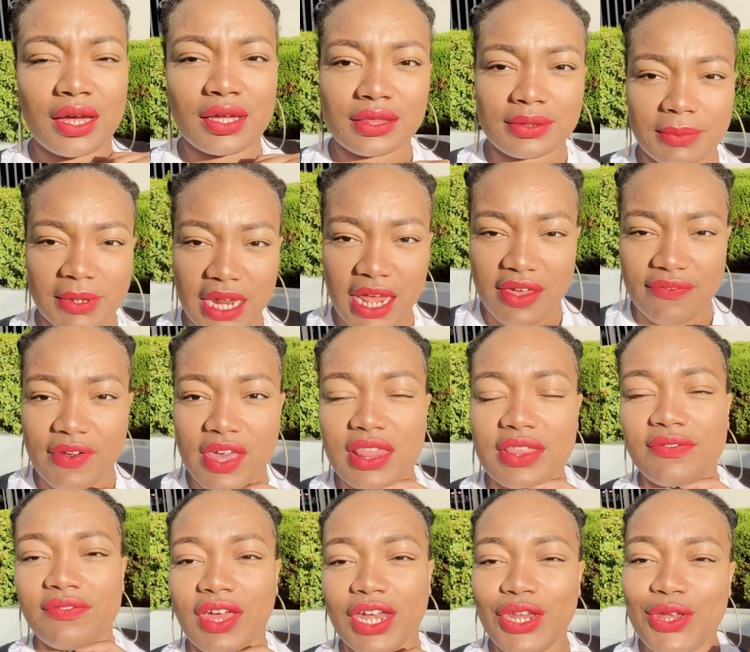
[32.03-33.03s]
when I find
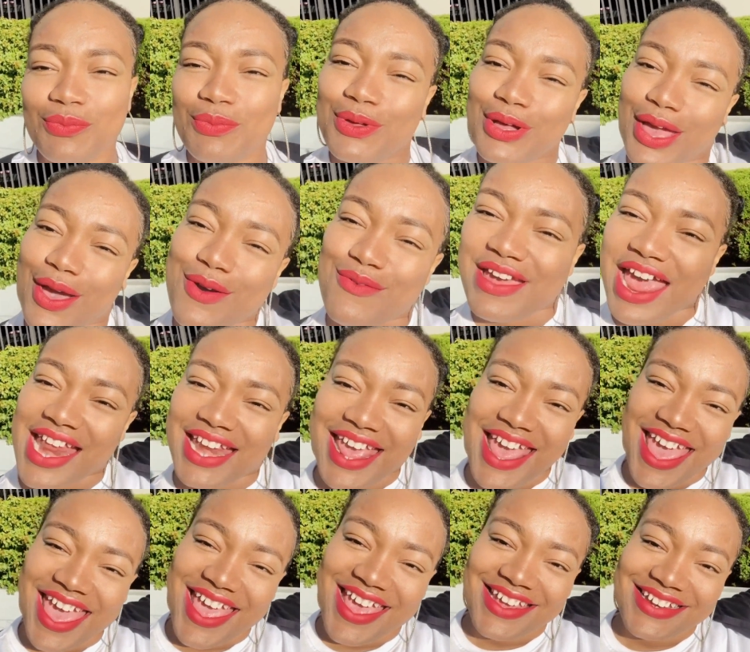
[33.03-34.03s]
the venue, we'll go right
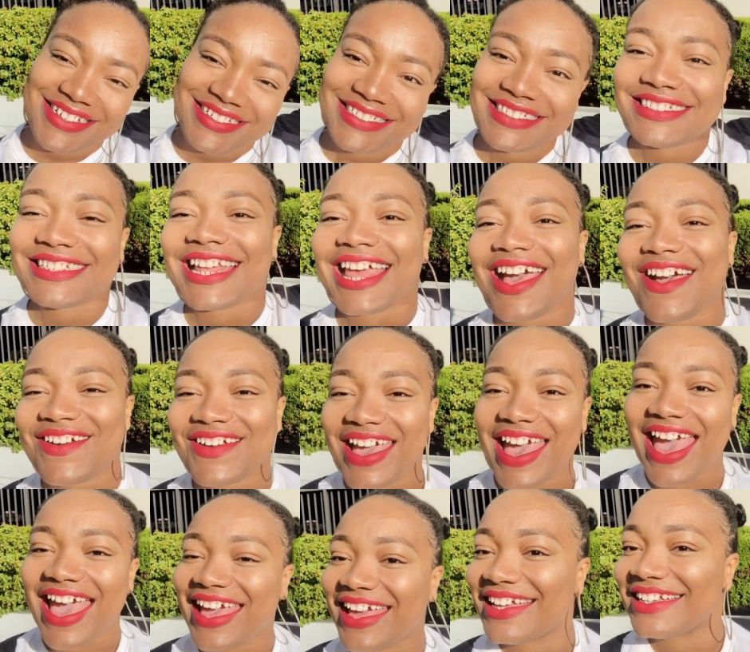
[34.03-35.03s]
in.
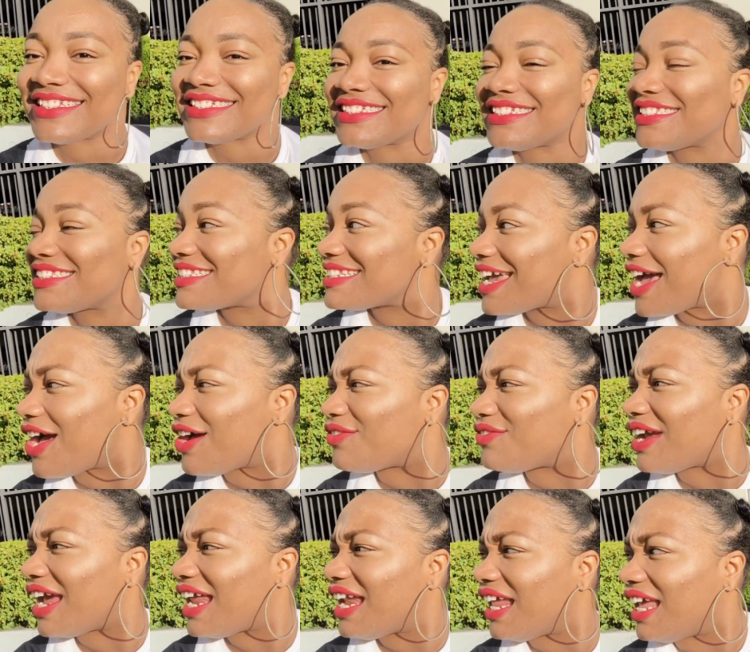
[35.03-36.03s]
Okay,
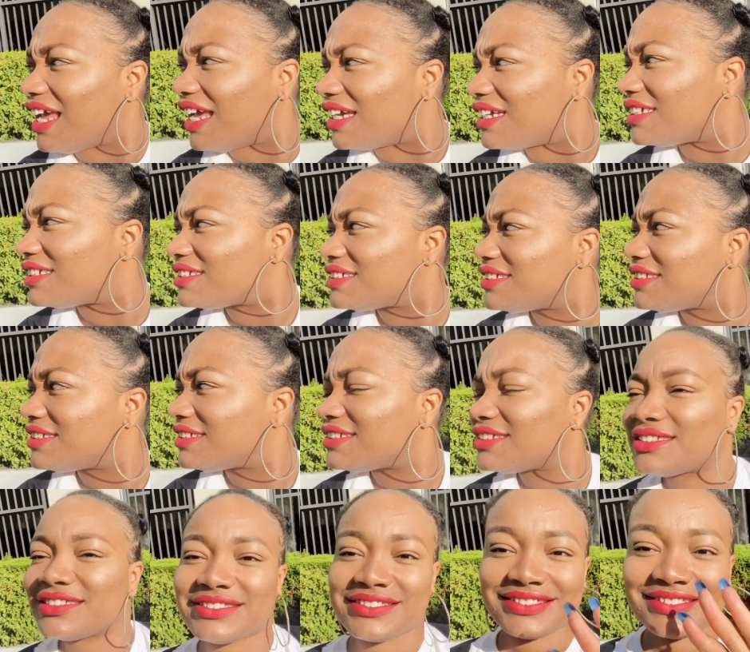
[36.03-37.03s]
alrighty,
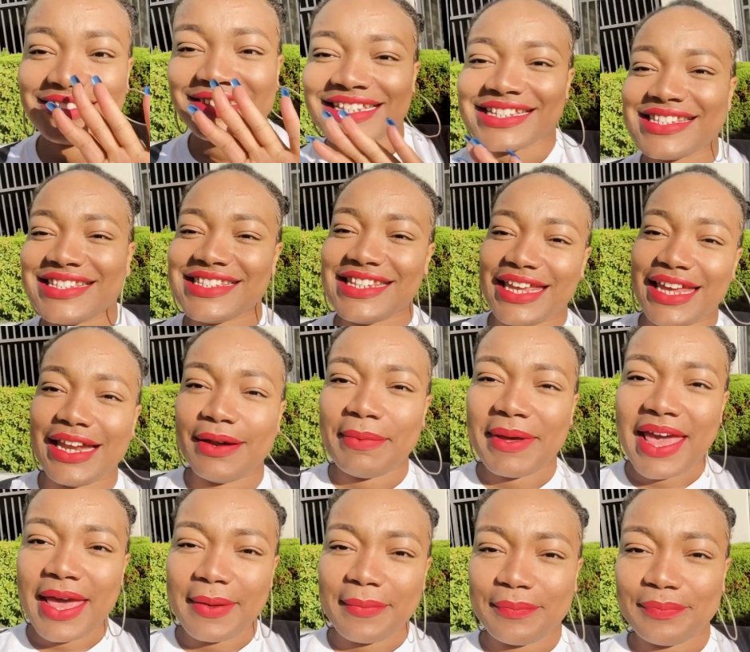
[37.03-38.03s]
see you in a
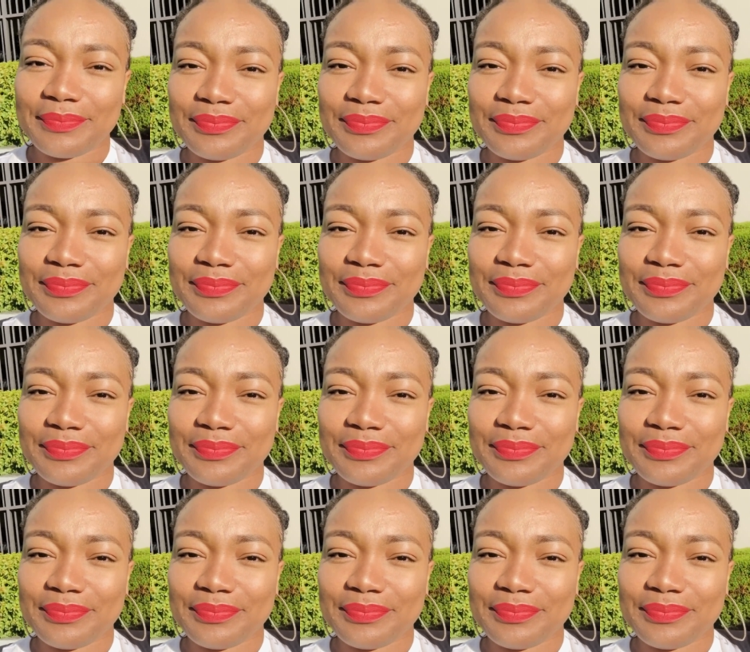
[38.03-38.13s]
bit.